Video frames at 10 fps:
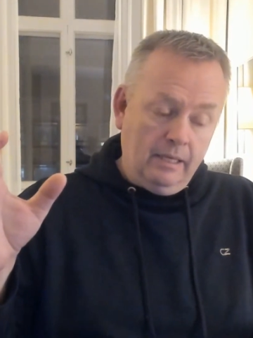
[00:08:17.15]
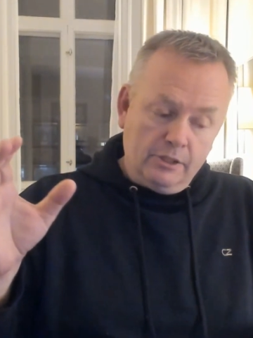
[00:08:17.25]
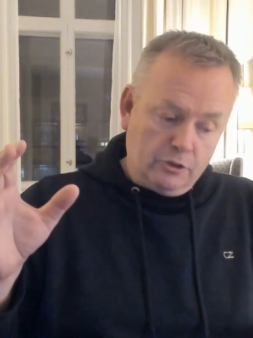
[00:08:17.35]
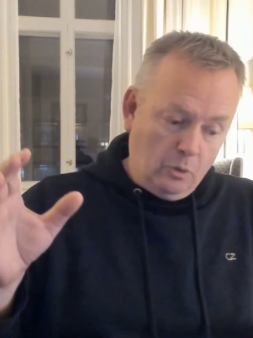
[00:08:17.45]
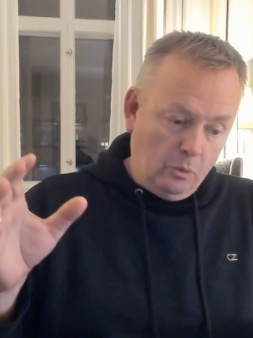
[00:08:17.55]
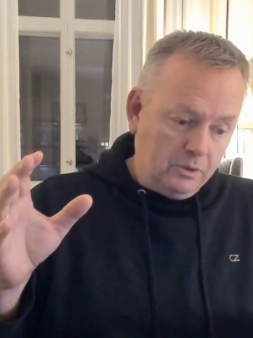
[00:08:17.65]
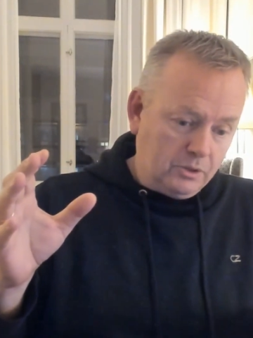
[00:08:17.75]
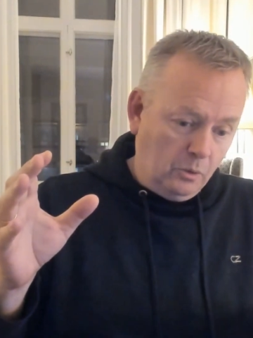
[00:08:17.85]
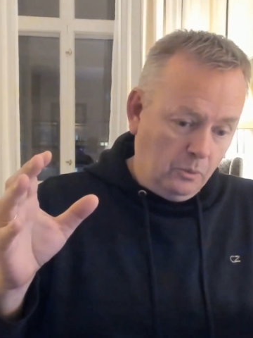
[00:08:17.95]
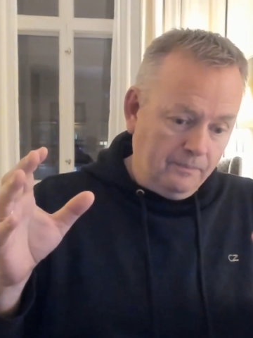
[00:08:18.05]
So,
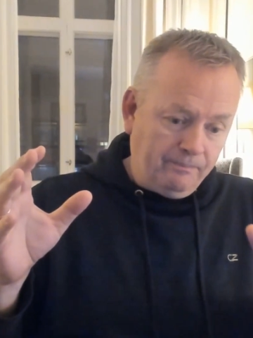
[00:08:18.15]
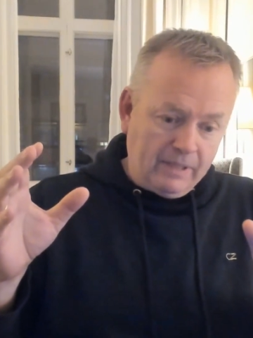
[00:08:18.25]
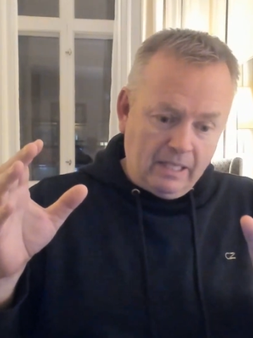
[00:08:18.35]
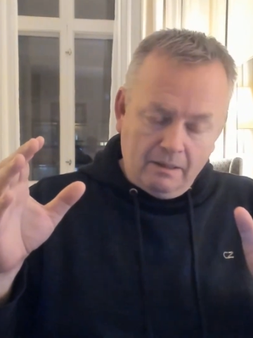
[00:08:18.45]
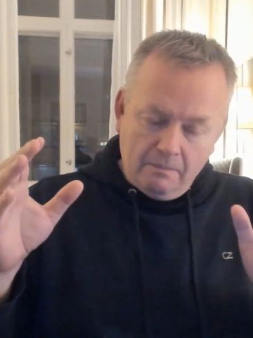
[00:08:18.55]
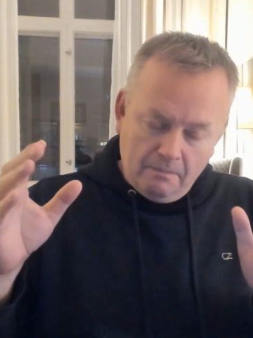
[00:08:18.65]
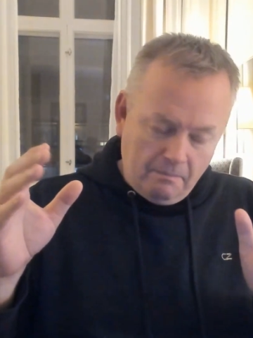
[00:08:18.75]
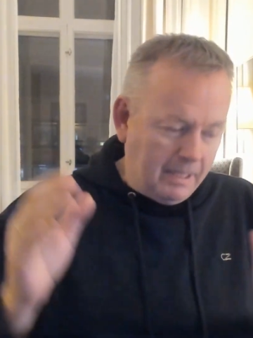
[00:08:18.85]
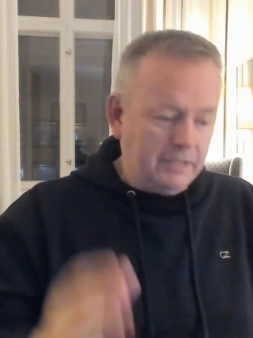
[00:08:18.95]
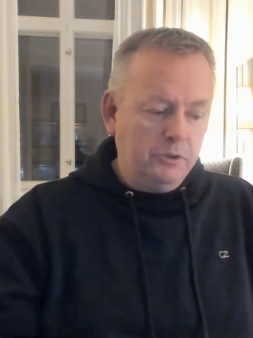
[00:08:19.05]
so
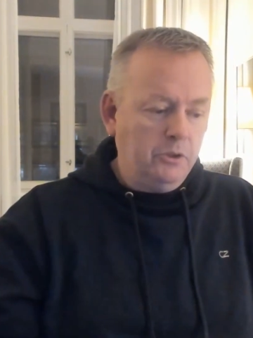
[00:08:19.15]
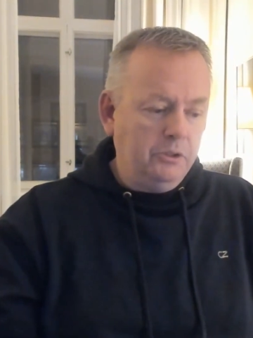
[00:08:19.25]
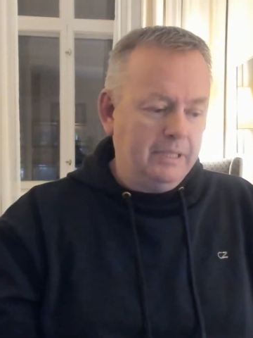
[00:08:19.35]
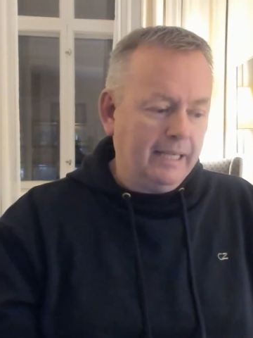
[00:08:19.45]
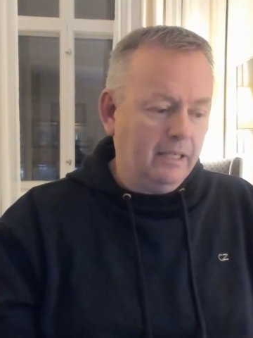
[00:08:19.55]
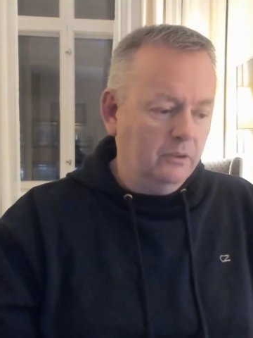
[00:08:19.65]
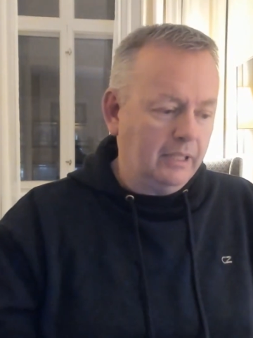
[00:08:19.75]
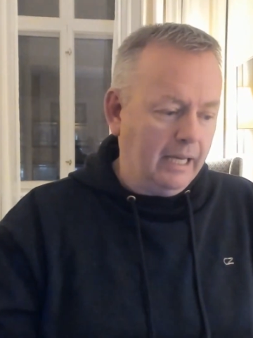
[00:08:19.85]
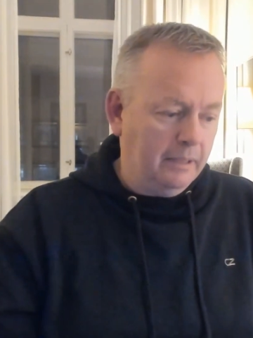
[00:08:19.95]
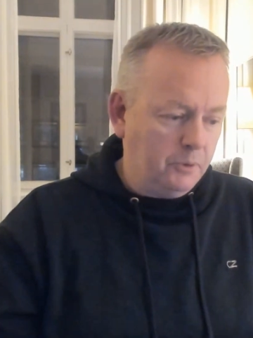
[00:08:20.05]
make sure you take a
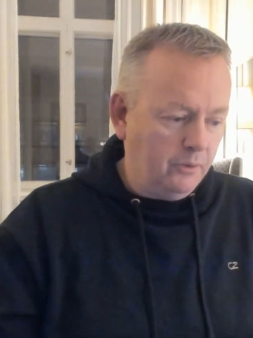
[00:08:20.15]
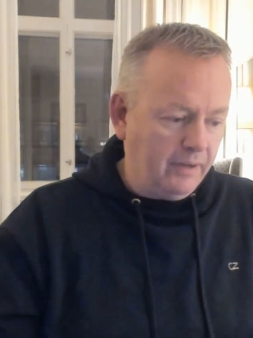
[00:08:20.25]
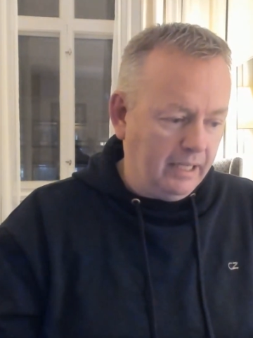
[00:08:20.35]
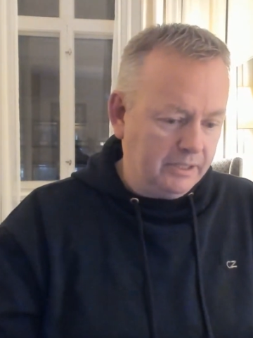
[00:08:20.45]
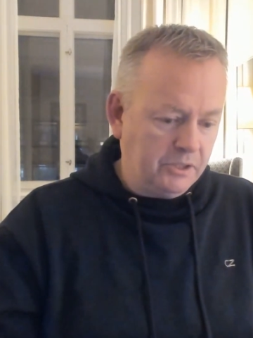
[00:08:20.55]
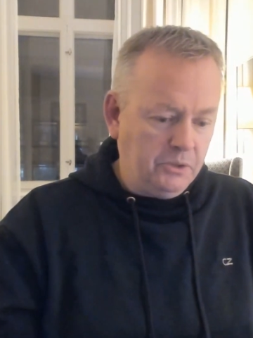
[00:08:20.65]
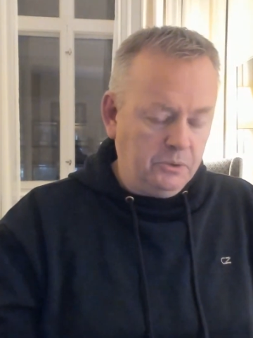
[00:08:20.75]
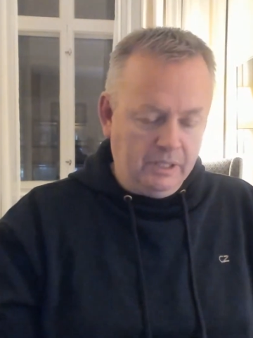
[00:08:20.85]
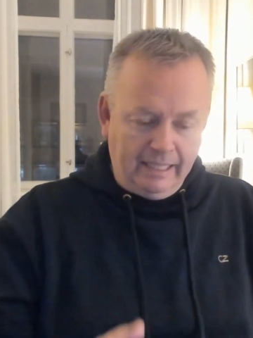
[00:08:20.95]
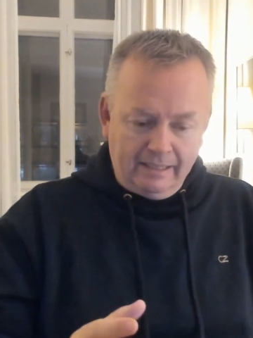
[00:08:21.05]
look at Profile
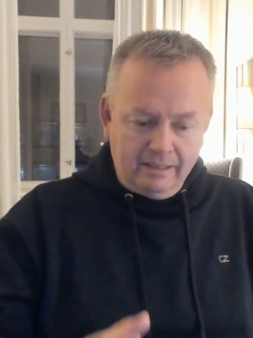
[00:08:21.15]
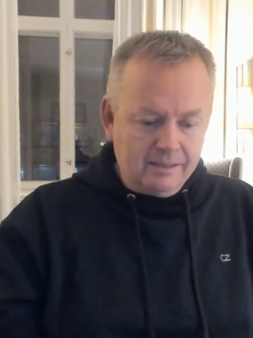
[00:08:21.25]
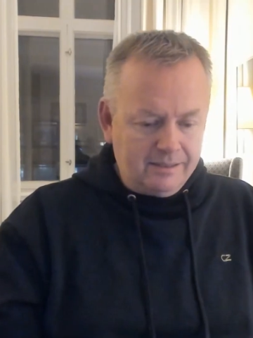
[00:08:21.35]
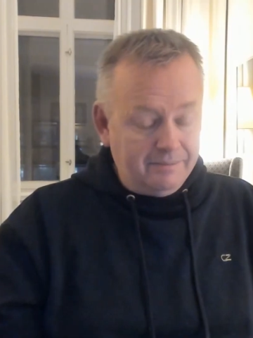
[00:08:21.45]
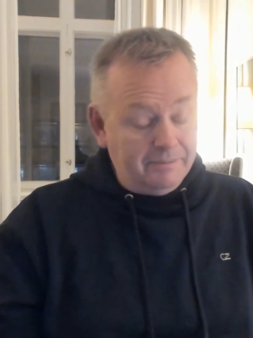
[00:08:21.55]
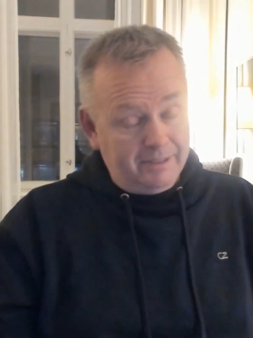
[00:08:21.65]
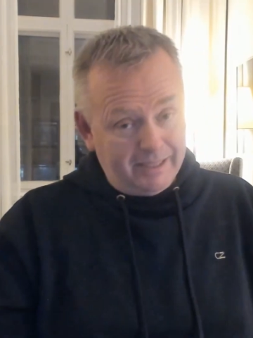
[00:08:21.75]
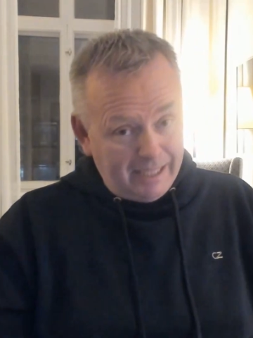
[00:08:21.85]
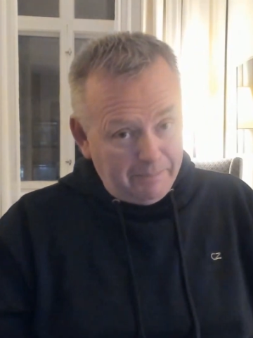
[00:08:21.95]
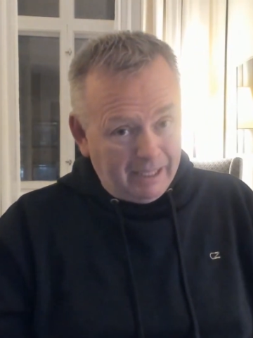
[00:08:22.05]
Execution. It does
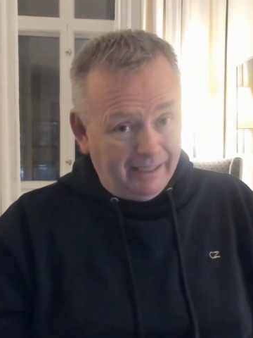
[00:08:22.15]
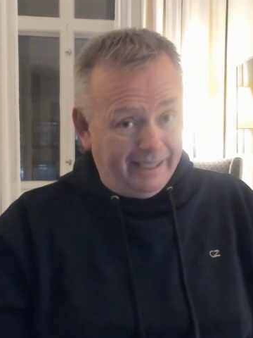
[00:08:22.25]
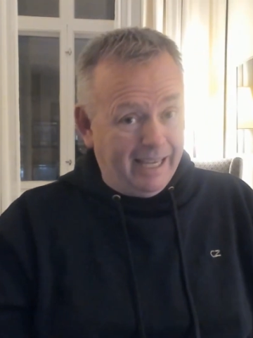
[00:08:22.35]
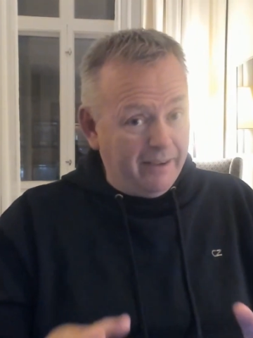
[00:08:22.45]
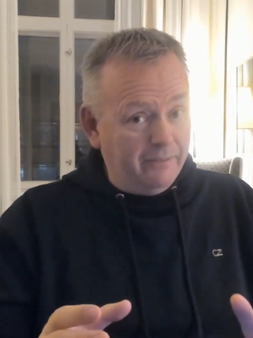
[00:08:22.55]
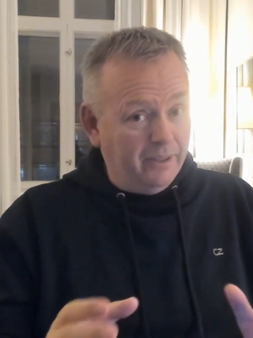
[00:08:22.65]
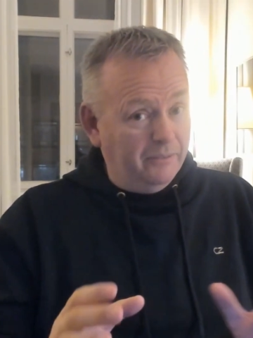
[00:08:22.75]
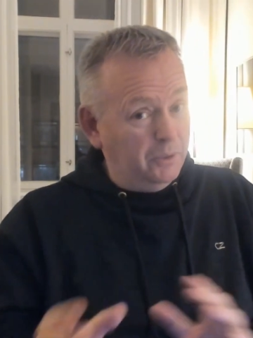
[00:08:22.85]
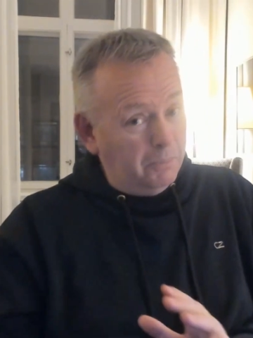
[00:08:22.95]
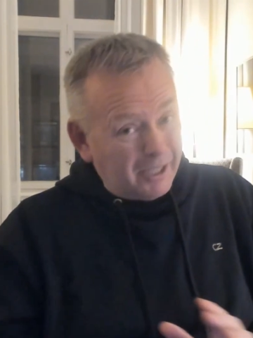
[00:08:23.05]
seemingly have a
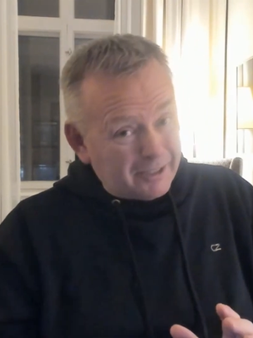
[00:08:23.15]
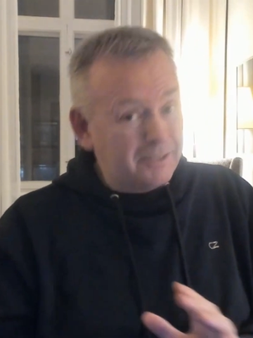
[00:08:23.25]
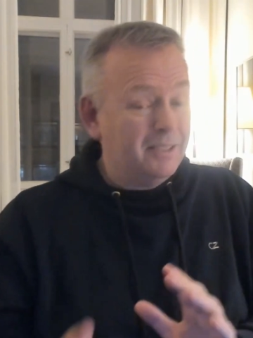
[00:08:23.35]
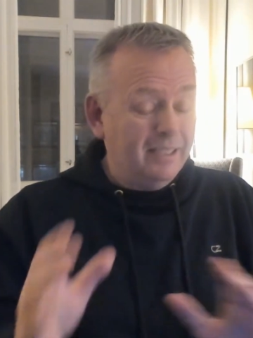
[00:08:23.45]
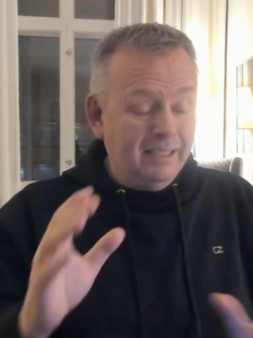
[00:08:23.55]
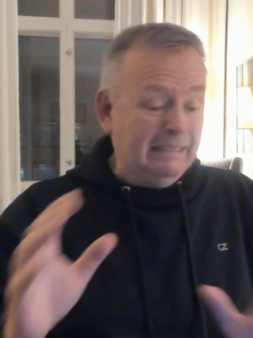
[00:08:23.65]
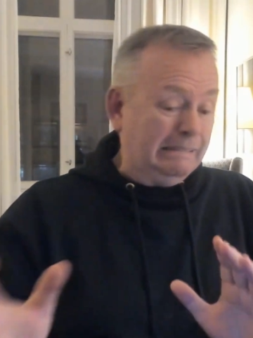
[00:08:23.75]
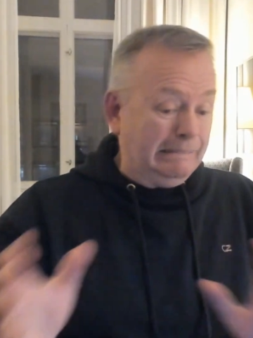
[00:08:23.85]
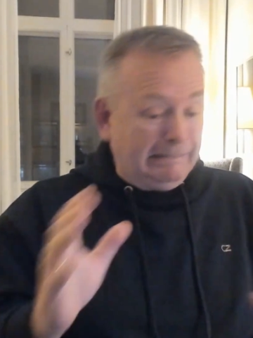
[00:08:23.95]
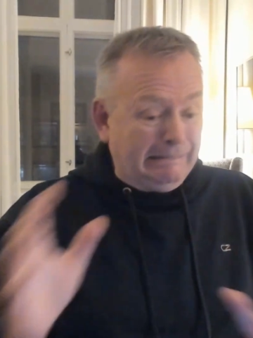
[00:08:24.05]
few bugs.
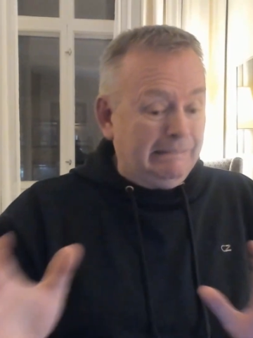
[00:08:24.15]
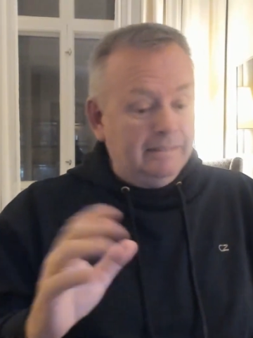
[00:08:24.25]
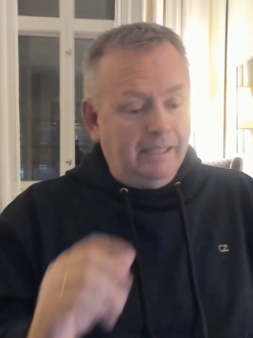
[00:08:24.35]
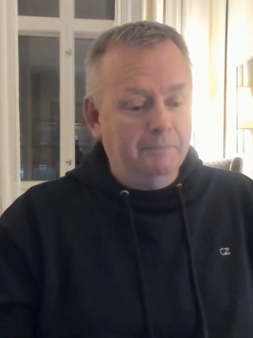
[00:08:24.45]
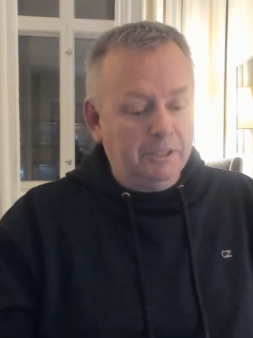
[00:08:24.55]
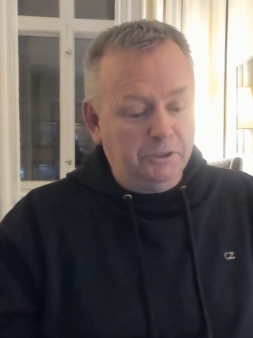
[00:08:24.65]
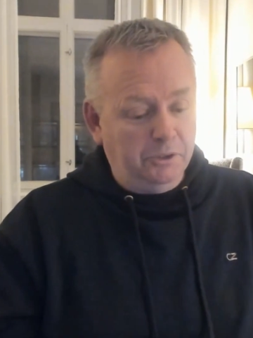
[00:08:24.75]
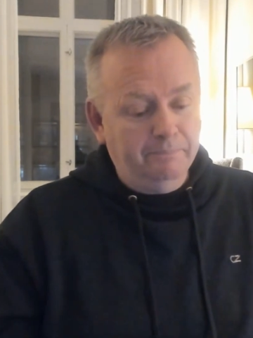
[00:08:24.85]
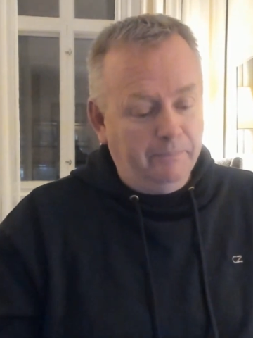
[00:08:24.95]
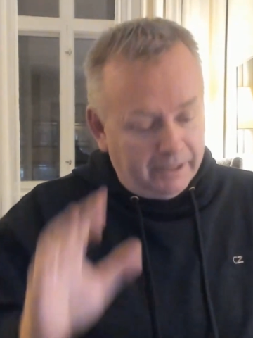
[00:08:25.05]
Uh, I'm not
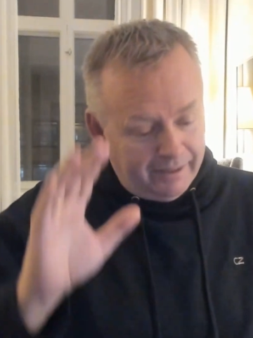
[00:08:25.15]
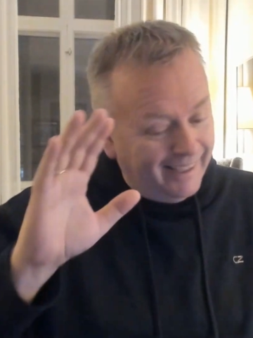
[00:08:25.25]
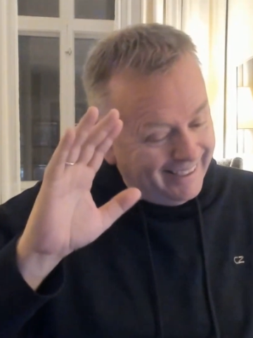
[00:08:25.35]
sure, but